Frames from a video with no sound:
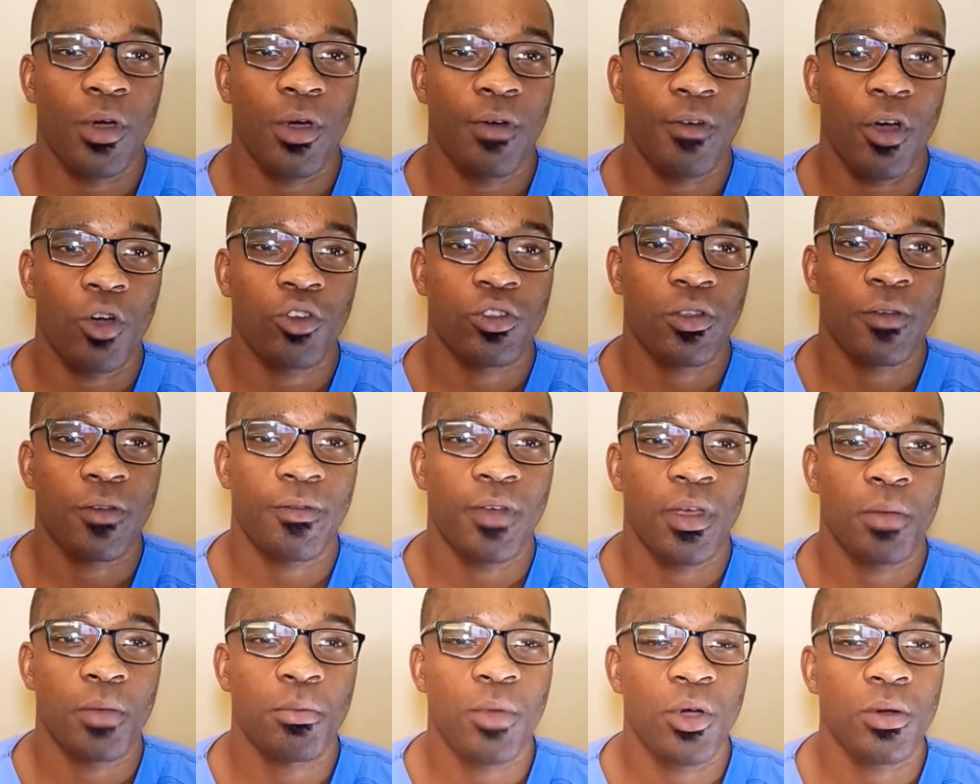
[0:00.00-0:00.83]
of
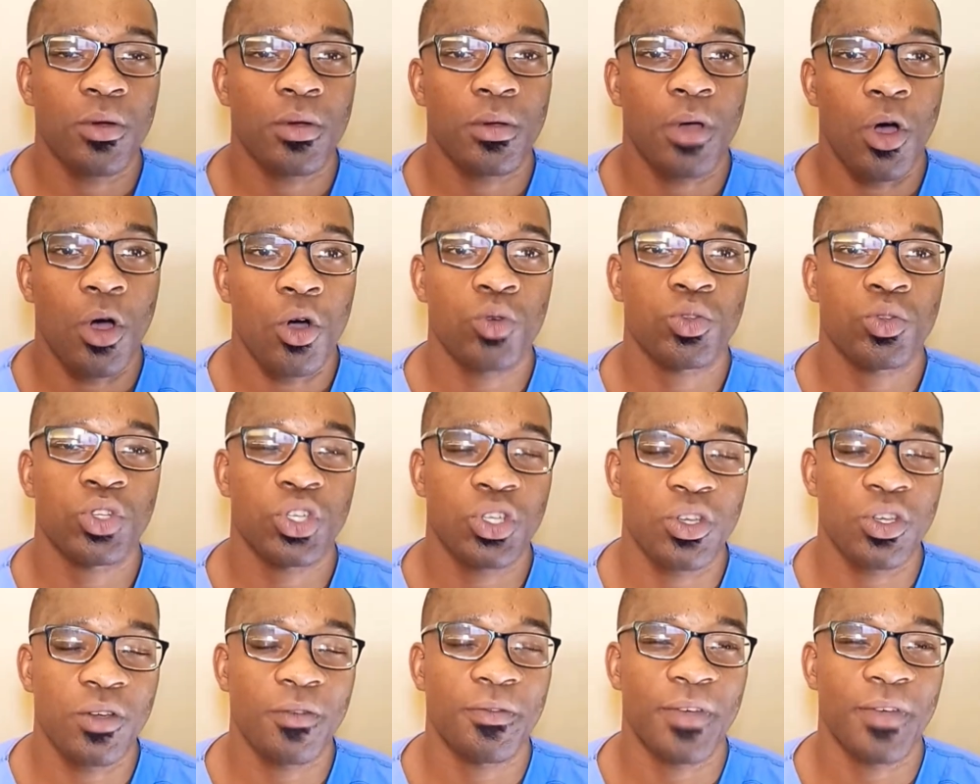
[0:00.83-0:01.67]
0 O2
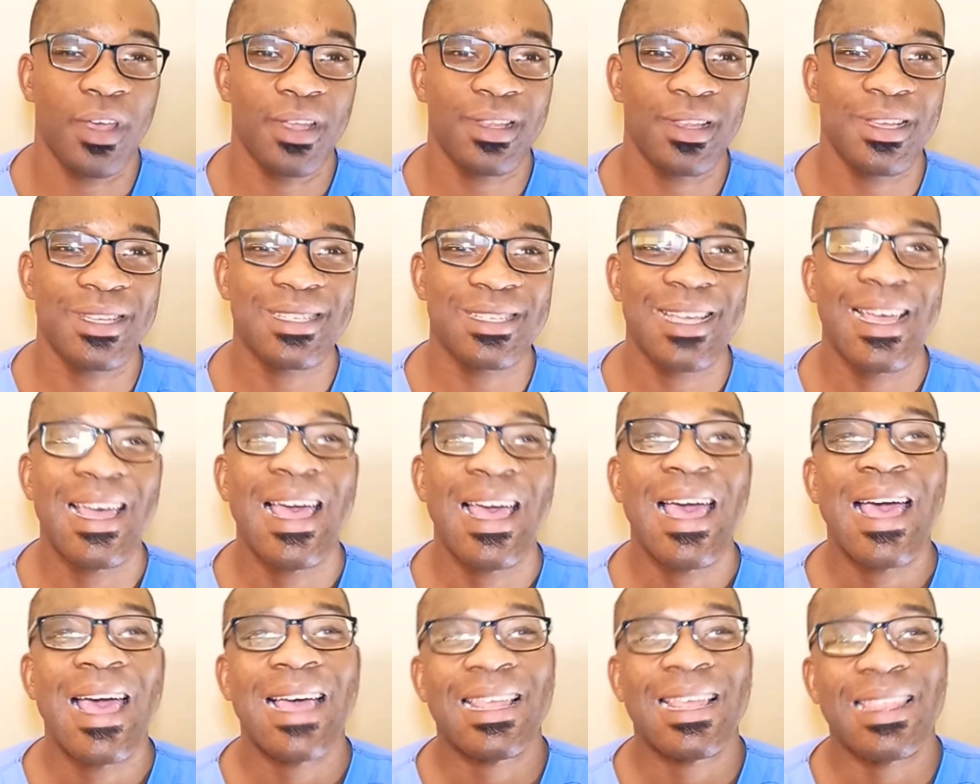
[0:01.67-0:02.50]
Fitness,
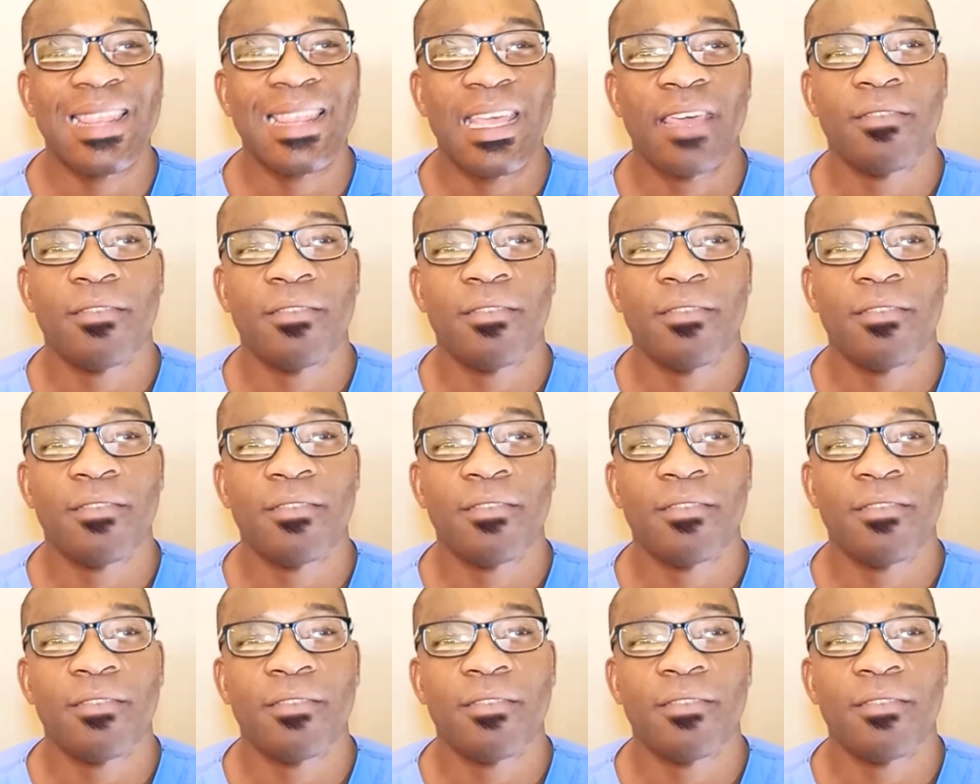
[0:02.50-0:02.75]
leave a